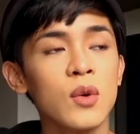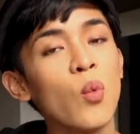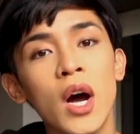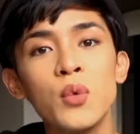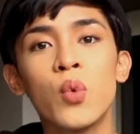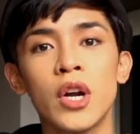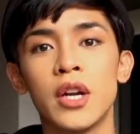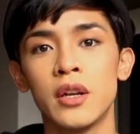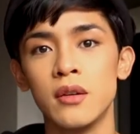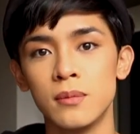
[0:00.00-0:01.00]
One
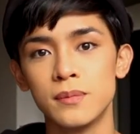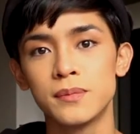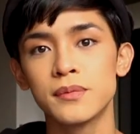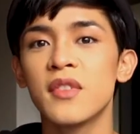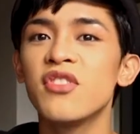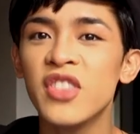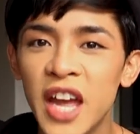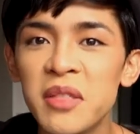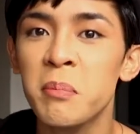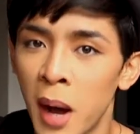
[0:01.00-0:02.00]
word.
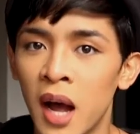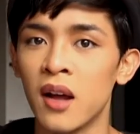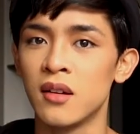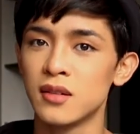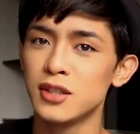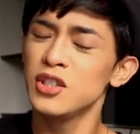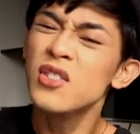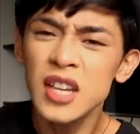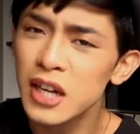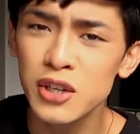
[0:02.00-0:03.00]
Dead ma.
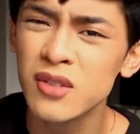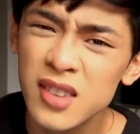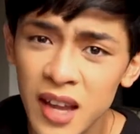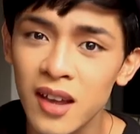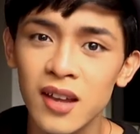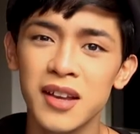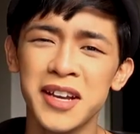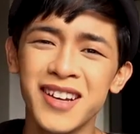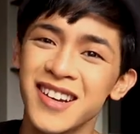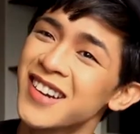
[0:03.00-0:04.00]
Yun lang yun, te.
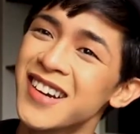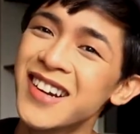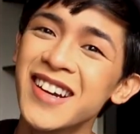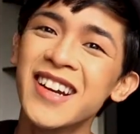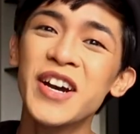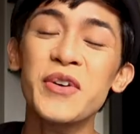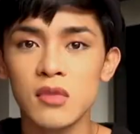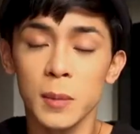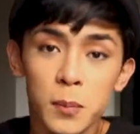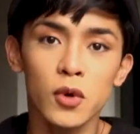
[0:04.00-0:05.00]

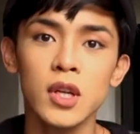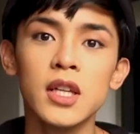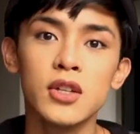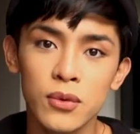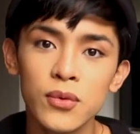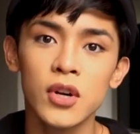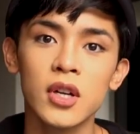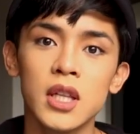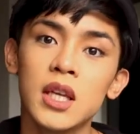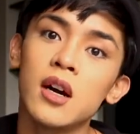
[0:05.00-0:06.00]
Tip ko na din yung
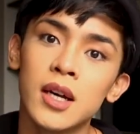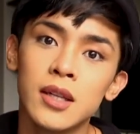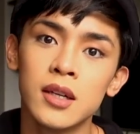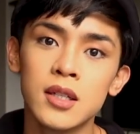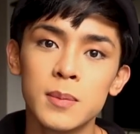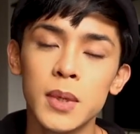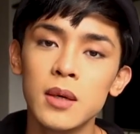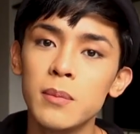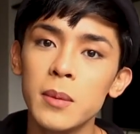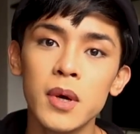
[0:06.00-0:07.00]
for the others.
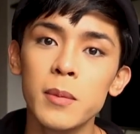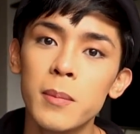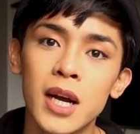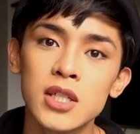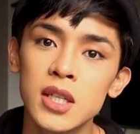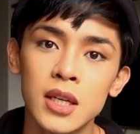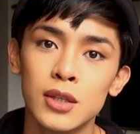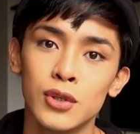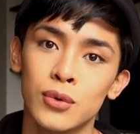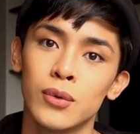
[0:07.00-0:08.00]
Pag may magbabash sa
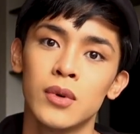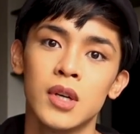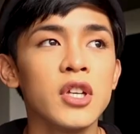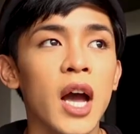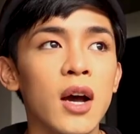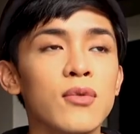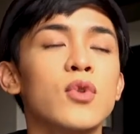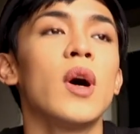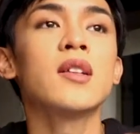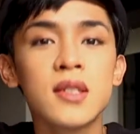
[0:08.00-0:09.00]
inyo, you have
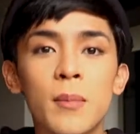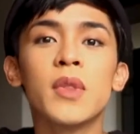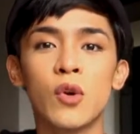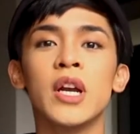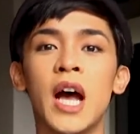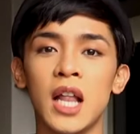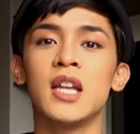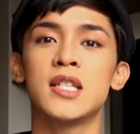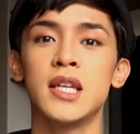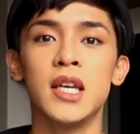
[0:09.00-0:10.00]
to accept the
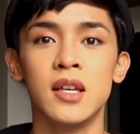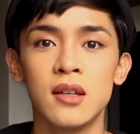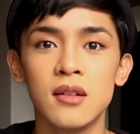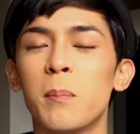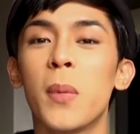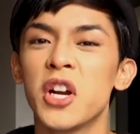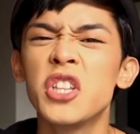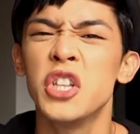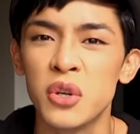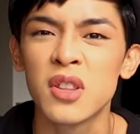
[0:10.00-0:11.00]
reality.
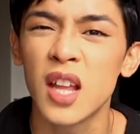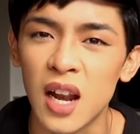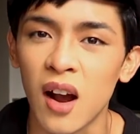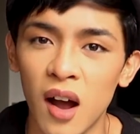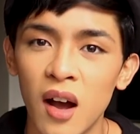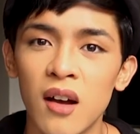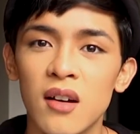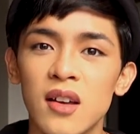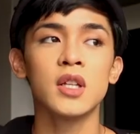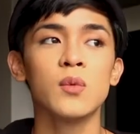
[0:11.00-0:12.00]
Part yun talaga.
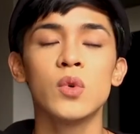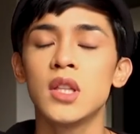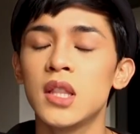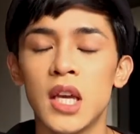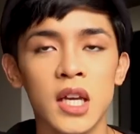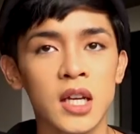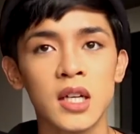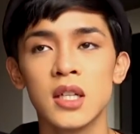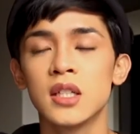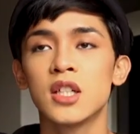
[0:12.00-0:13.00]
It would take
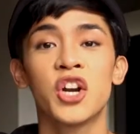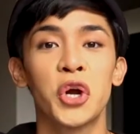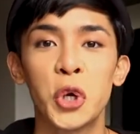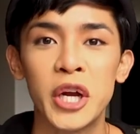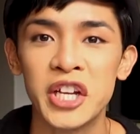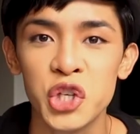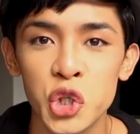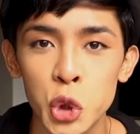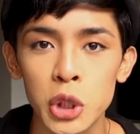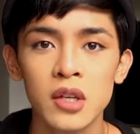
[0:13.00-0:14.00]

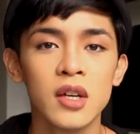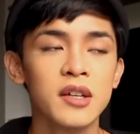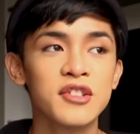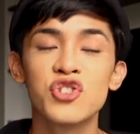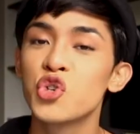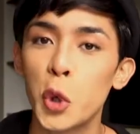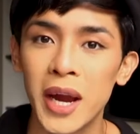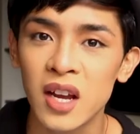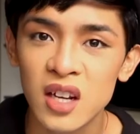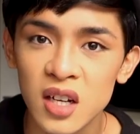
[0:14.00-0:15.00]
courage,
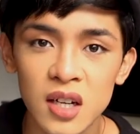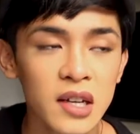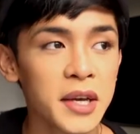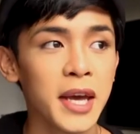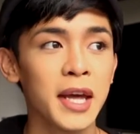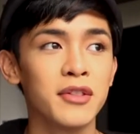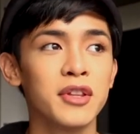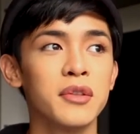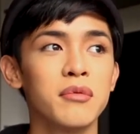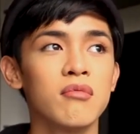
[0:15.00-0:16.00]
strength,
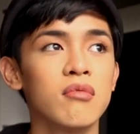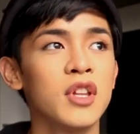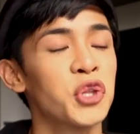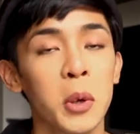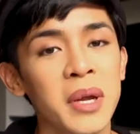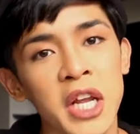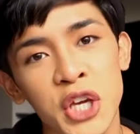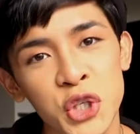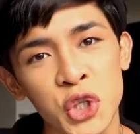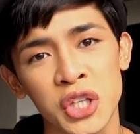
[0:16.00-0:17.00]
and
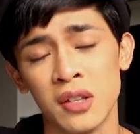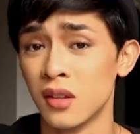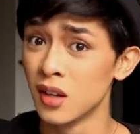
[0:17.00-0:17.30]
determination.